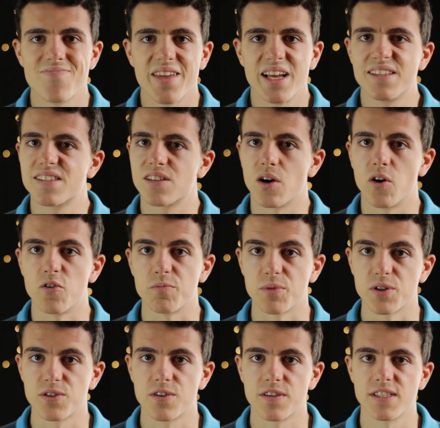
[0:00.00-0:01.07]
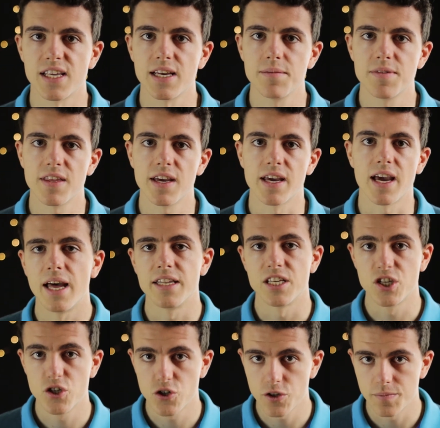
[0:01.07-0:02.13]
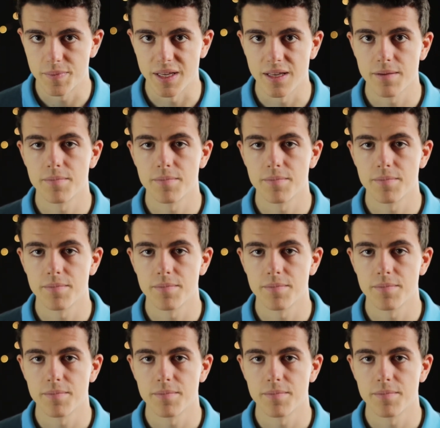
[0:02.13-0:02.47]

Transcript: It's almost the same thing, and it should be,